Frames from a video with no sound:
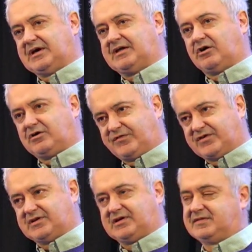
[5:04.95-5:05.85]
And
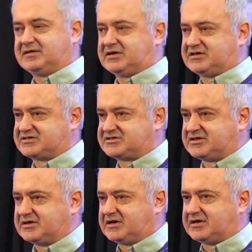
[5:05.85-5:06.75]
often in the
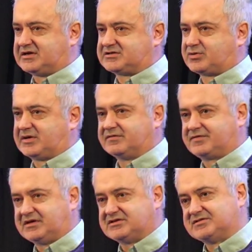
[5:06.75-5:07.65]
last
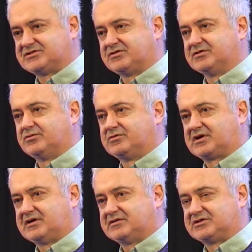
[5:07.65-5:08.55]
12 years of Stop the
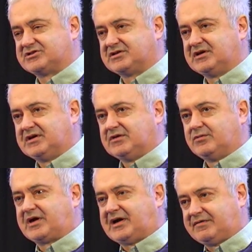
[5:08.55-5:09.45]
War Coalition,
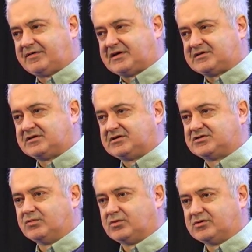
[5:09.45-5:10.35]
we have had
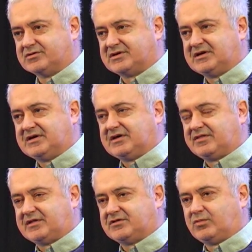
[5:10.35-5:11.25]
to warn
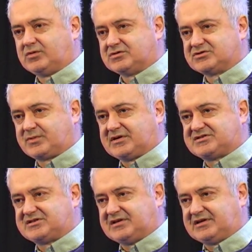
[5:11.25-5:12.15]
that the wars we are
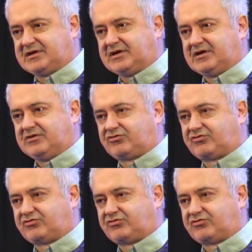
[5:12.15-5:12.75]
seeing,